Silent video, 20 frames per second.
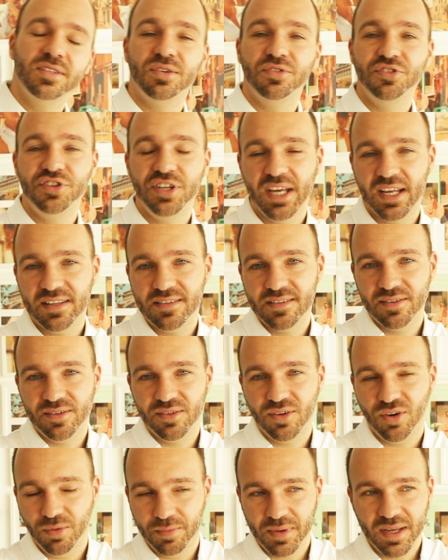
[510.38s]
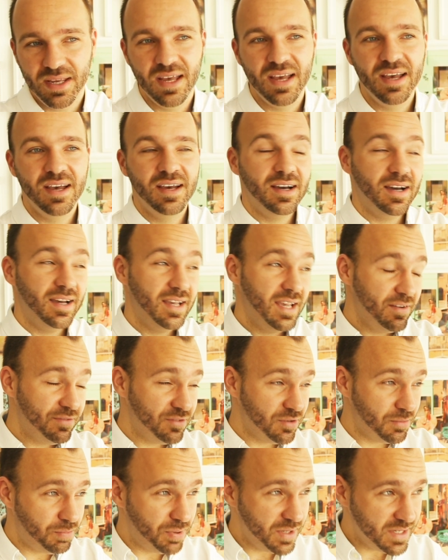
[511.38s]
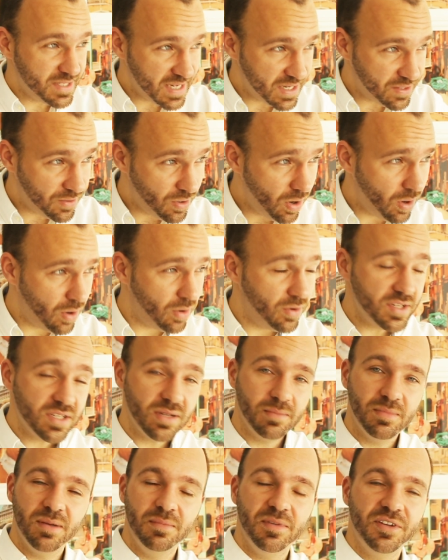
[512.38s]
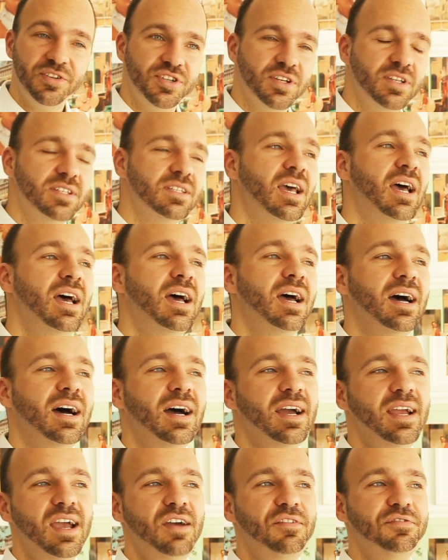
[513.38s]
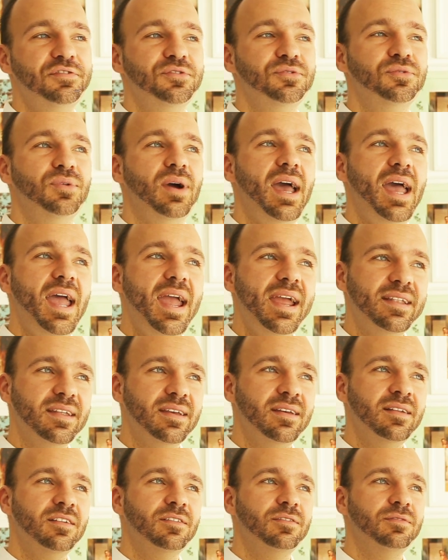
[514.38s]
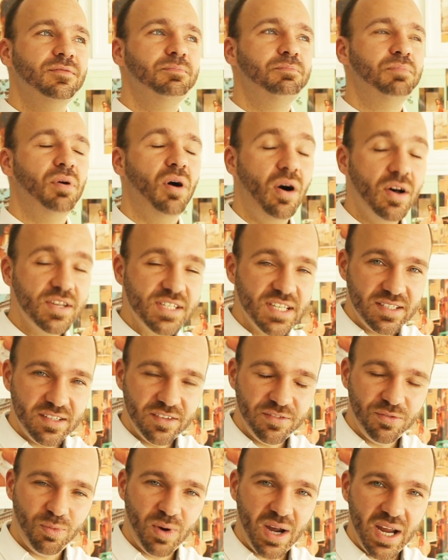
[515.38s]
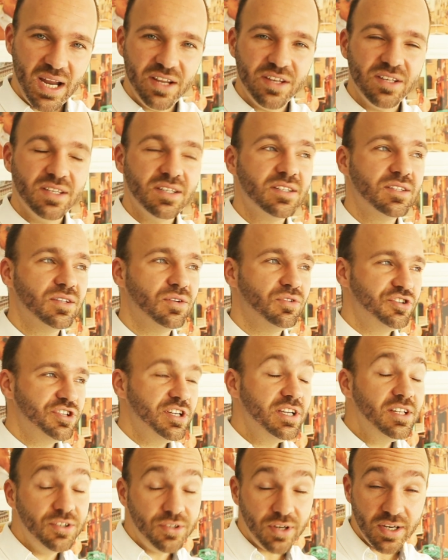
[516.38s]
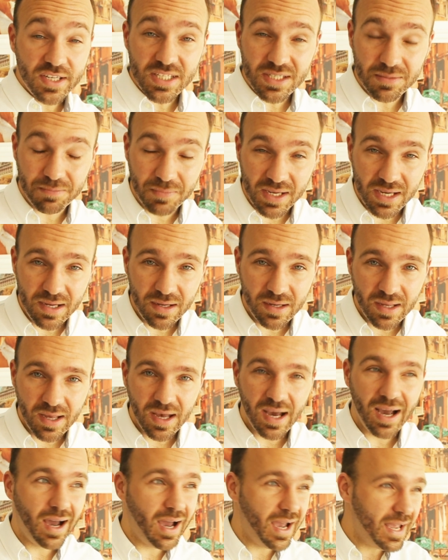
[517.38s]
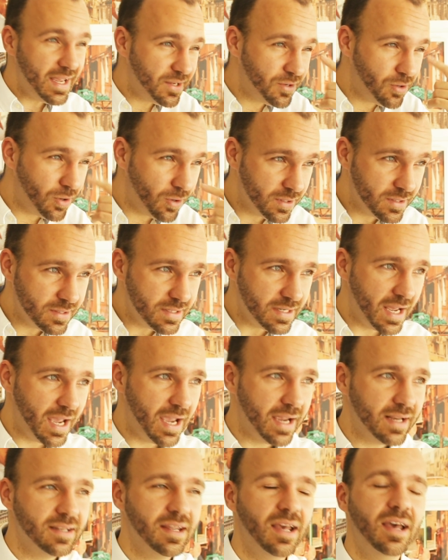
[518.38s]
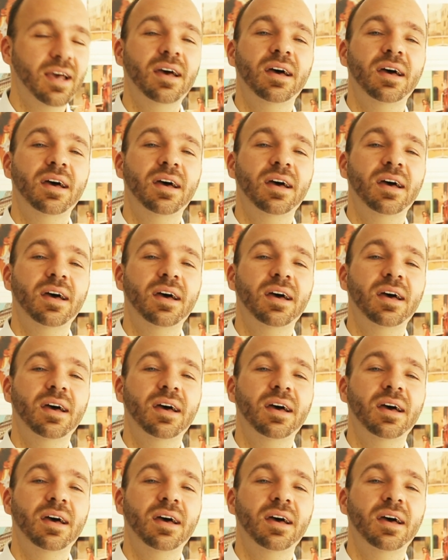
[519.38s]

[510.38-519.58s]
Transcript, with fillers: so she gets to know me. I have to present her some images. I have to act in a positive way so she trusts me. Eye contact,